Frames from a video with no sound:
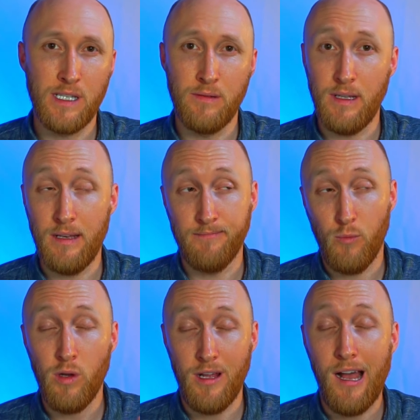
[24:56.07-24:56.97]
and
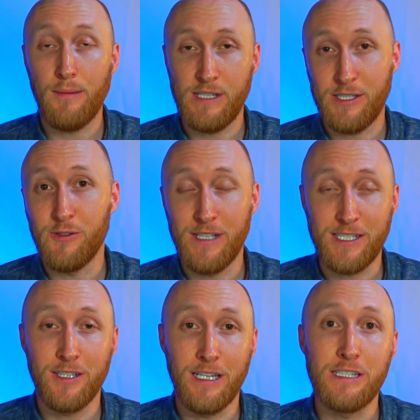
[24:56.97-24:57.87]
what objects use
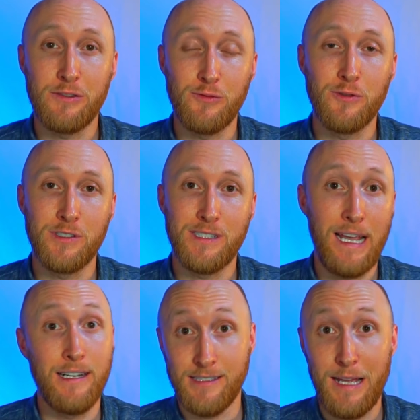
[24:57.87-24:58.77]
escalation rules
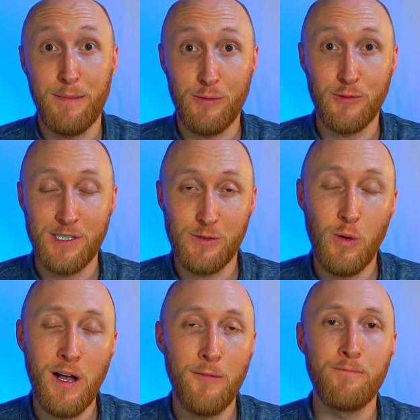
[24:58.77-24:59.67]
and assignment rules as
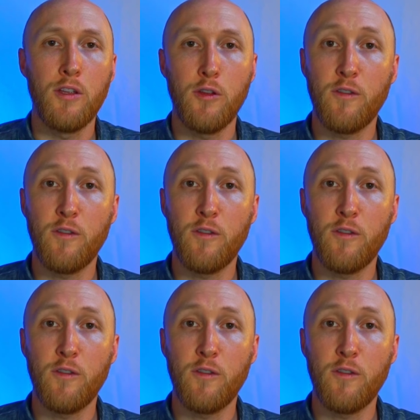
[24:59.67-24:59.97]
well. Your